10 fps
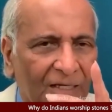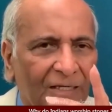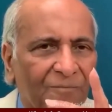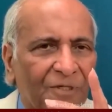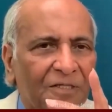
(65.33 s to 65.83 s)

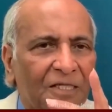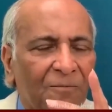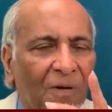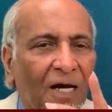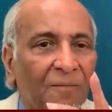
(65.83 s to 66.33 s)
And
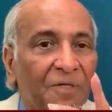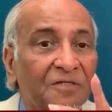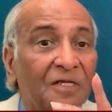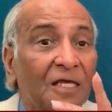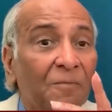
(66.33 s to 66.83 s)
pratima
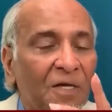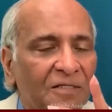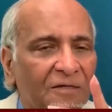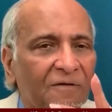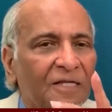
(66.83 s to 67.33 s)
means an
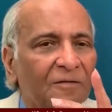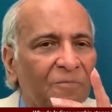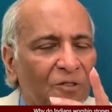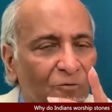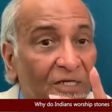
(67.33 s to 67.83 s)
image that will lead
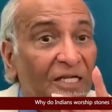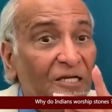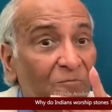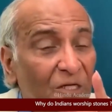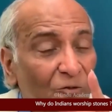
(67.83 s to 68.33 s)
me
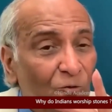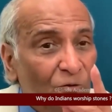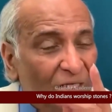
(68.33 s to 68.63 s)
to.